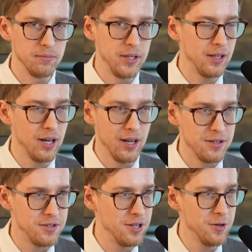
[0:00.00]

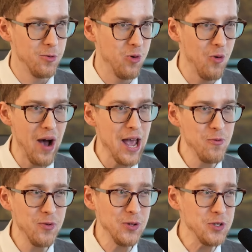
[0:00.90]
Because why
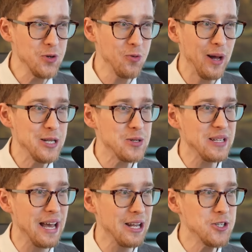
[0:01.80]
will you want to
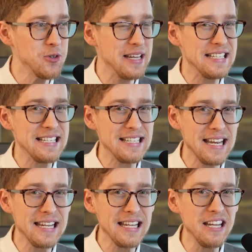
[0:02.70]
get into a
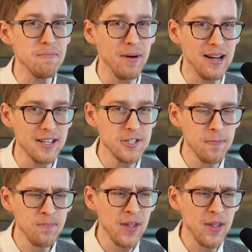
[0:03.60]
stinky bus